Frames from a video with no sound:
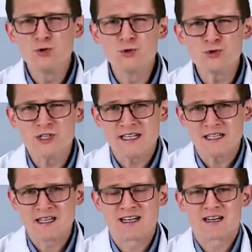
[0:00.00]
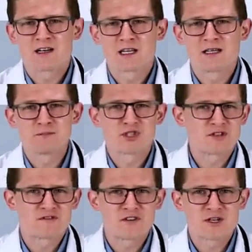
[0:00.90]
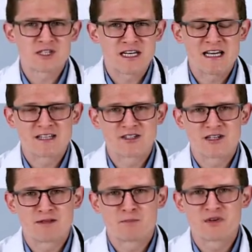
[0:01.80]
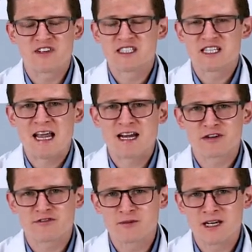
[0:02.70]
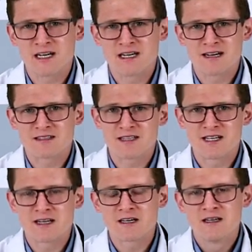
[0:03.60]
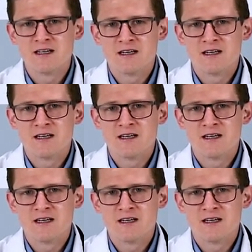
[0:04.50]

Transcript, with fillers: oozing that clumps the fur together and prevents air from getting down in there.